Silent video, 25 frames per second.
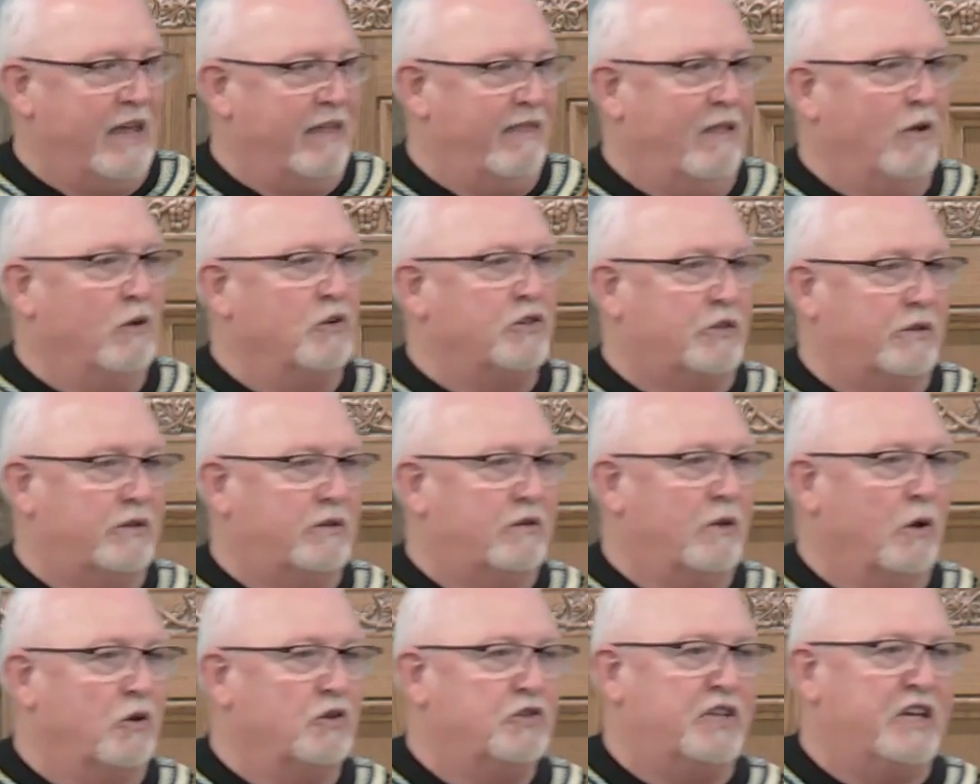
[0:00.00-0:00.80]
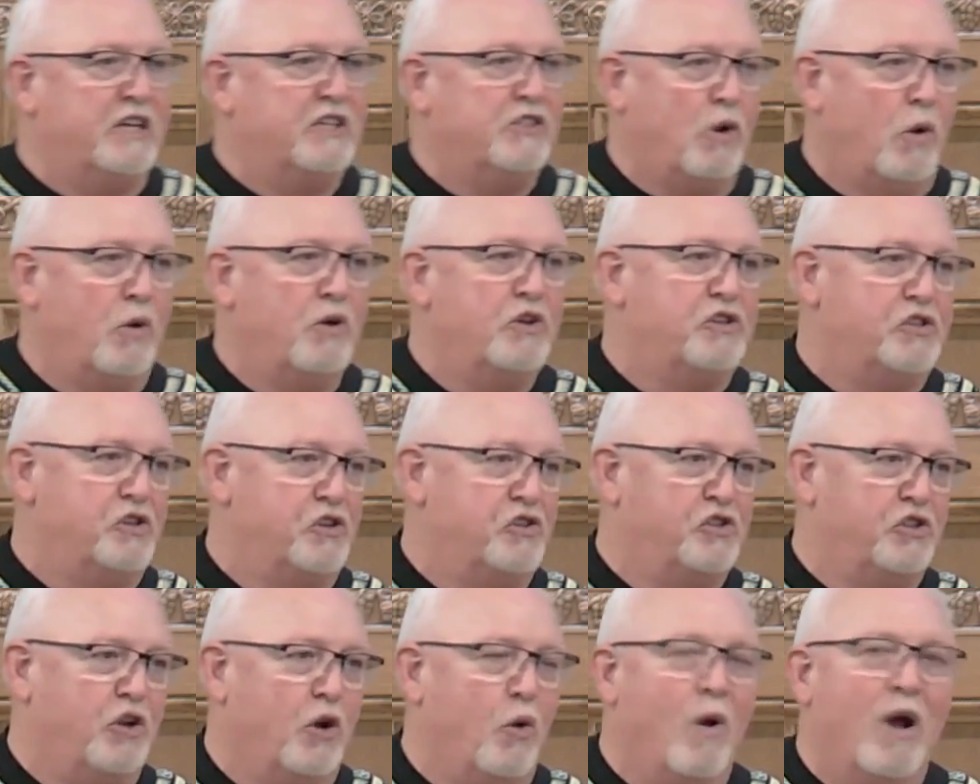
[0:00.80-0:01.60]
And those things always
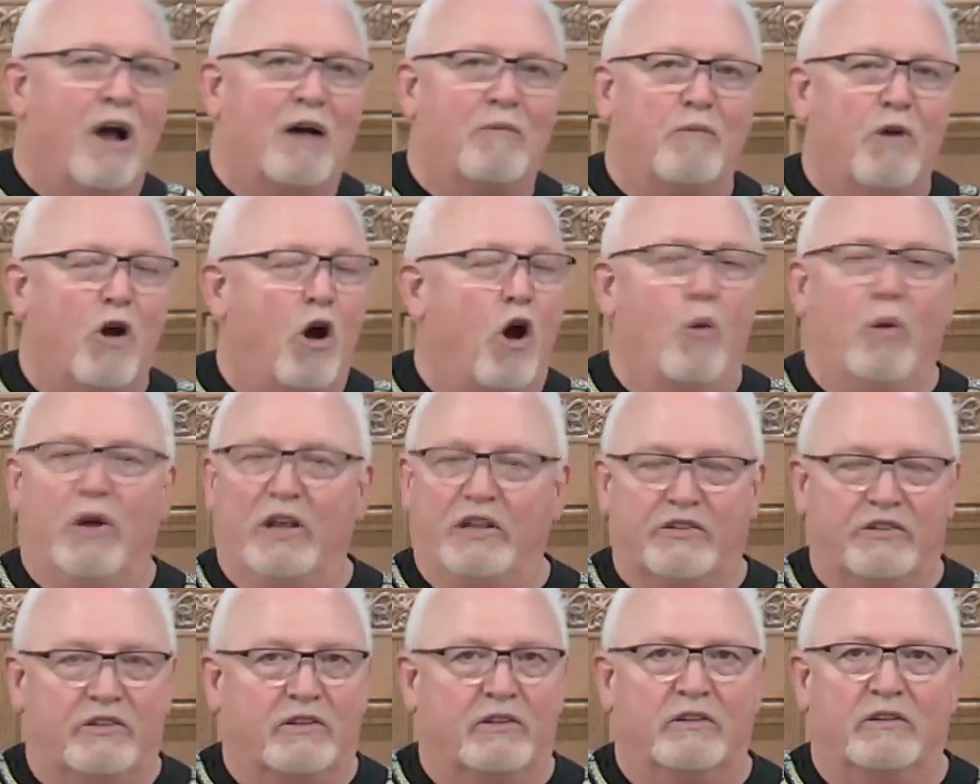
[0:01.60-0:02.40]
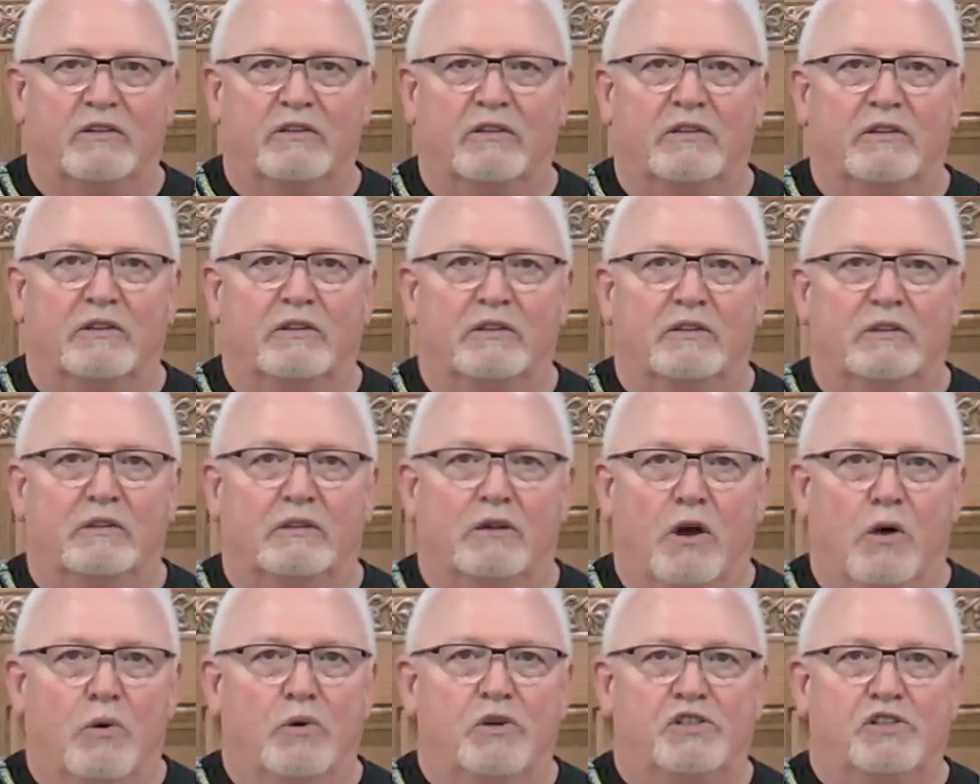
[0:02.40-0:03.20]
show up, always
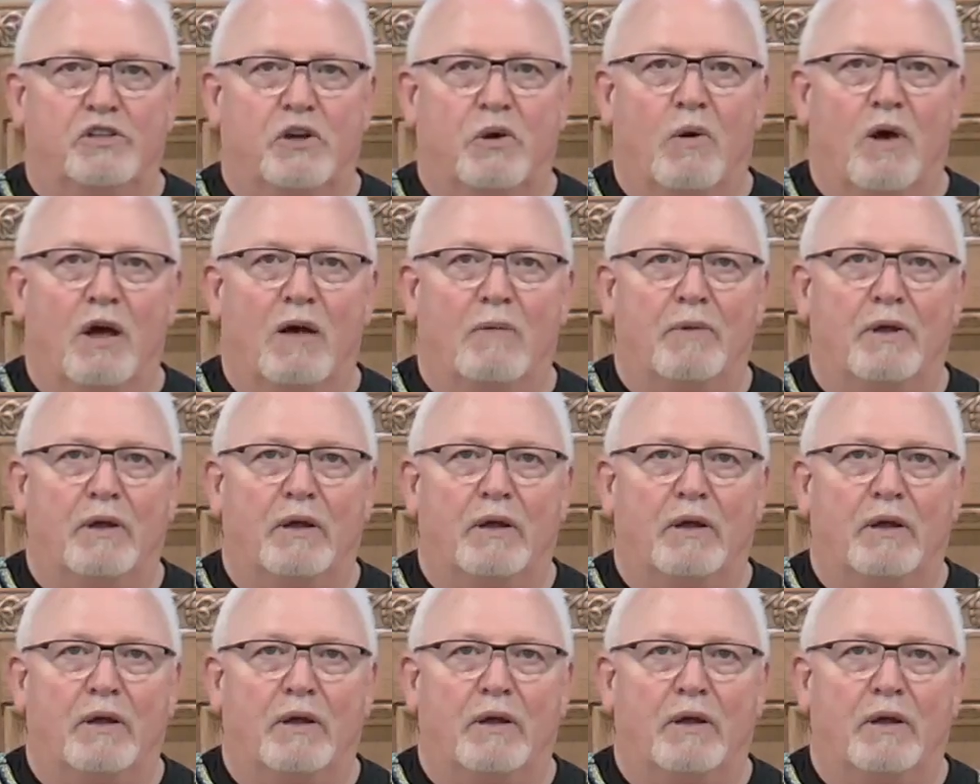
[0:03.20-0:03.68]
show up.